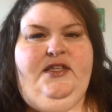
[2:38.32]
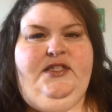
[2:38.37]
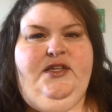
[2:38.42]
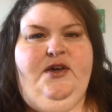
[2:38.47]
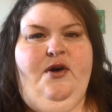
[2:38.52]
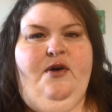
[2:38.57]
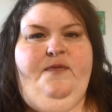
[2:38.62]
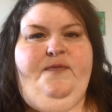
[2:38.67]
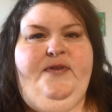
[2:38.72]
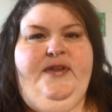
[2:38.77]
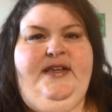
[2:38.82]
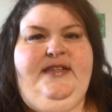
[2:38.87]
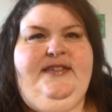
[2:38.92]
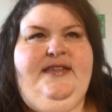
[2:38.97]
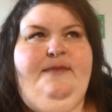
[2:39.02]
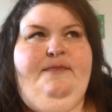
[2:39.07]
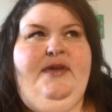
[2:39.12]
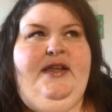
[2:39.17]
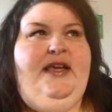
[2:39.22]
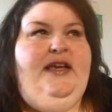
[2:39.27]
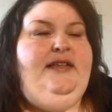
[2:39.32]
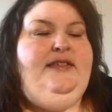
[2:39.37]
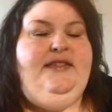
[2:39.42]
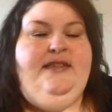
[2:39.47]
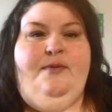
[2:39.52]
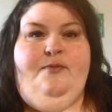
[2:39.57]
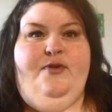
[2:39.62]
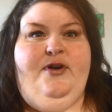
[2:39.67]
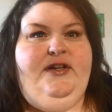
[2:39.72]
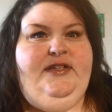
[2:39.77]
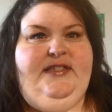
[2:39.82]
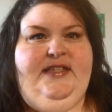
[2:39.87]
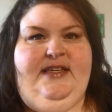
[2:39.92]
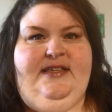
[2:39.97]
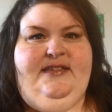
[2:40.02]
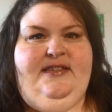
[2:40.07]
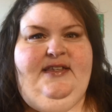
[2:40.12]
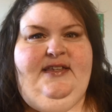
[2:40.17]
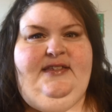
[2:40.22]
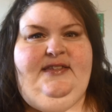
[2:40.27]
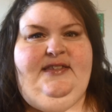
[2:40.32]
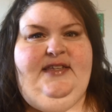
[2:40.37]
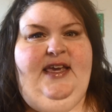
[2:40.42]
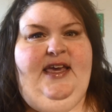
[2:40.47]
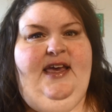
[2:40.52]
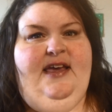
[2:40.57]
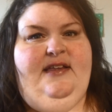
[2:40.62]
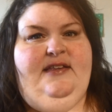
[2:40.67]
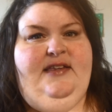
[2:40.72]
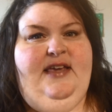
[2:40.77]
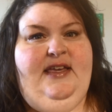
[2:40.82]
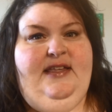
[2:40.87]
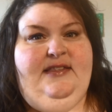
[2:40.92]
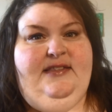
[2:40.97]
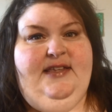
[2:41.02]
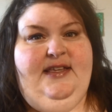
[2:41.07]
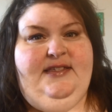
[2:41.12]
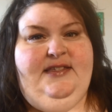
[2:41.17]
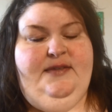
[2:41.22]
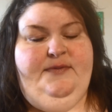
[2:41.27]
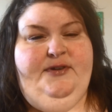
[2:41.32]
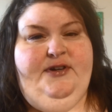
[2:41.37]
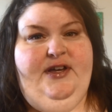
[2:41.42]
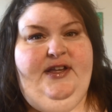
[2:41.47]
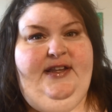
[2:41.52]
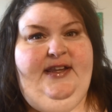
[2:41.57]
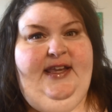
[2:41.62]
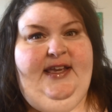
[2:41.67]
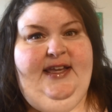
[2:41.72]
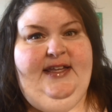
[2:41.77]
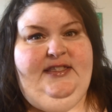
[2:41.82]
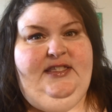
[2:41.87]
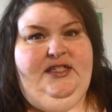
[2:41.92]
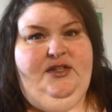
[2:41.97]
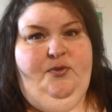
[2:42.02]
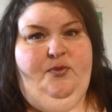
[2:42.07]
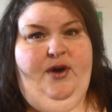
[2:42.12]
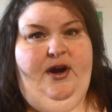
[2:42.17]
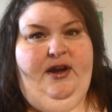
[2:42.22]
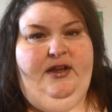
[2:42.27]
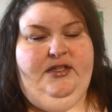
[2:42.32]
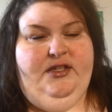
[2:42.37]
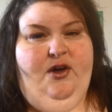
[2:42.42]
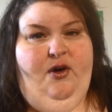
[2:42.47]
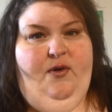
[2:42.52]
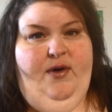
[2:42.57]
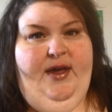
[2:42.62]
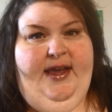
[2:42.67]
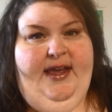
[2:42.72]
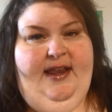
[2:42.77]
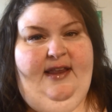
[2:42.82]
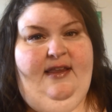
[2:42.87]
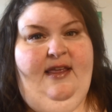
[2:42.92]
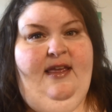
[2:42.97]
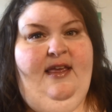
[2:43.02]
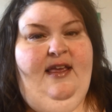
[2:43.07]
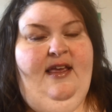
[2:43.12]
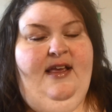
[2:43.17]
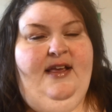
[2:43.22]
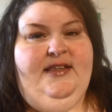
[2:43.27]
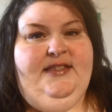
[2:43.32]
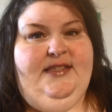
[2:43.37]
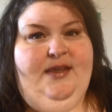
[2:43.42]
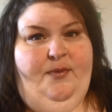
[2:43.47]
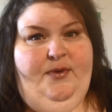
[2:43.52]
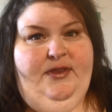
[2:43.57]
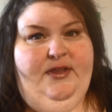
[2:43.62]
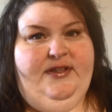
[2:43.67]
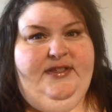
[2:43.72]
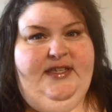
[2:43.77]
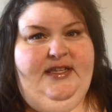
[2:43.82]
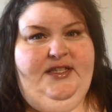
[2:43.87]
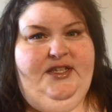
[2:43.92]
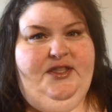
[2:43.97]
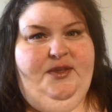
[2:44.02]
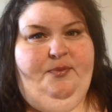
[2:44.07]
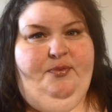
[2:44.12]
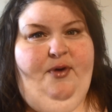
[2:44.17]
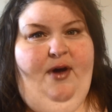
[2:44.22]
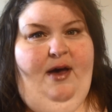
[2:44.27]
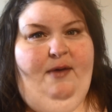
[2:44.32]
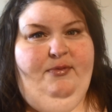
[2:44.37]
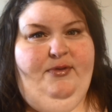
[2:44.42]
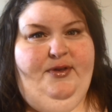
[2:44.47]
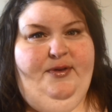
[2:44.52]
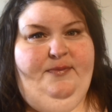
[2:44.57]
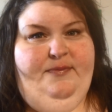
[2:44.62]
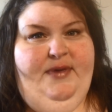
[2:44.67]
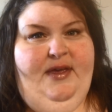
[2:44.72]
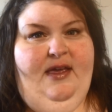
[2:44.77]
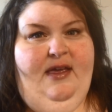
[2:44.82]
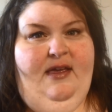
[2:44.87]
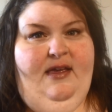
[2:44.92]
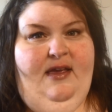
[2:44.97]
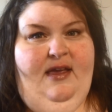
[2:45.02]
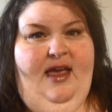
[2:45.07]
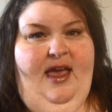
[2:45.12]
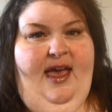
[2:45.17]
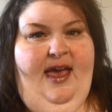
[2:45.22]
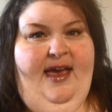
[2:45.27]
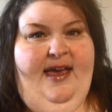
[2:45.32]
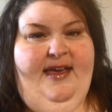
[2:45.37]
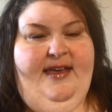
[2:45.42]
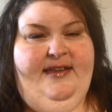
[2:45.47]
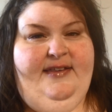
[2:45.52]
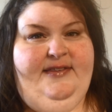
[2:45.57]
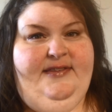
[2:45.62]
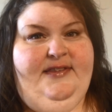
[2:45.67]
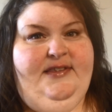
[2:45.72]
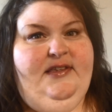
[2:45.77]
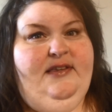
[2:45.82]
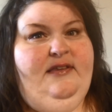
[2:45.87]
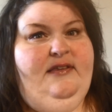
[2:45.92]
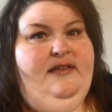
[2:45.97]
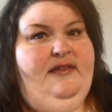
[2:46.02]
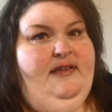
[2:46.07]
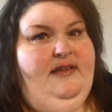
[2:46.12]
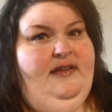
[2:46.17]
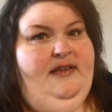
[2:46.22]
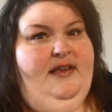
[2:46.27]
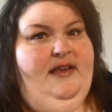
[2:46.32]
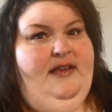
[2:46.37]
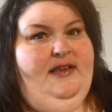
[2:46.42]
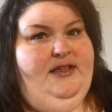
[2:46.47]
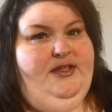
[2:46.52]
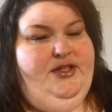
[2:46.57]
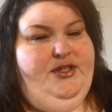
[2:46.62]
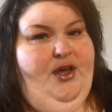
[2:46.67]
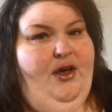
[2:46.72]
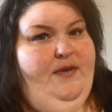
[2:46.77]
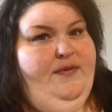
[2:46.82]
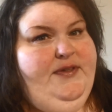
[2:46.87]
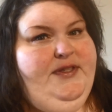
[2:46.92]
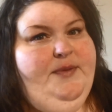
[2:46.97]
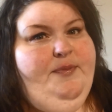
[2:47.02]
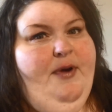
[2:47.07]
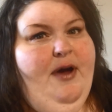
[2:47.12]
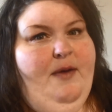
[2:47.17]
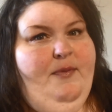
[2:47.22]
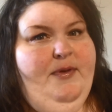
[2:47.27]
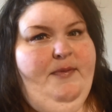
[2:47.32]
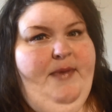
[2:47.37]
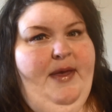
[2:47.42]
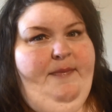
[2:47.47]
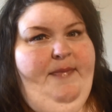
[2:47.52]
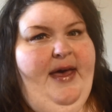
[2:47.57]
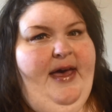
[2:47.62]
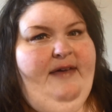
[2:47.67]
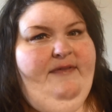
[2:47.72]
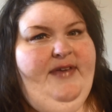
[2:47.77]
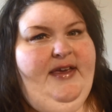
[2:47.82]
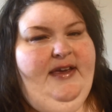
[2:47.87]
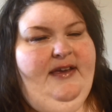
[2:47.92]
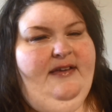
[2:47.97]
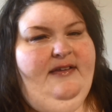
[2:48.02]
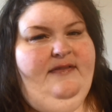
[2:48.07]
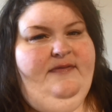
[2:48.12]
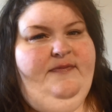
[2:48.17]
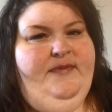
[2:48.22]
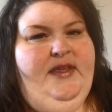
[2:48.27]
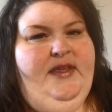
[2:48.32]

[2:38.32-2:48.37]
So hopefully somebody somewhere sees this and it does some good and it gets to where it's going and someone looks into the problem and solves the problem I'm having.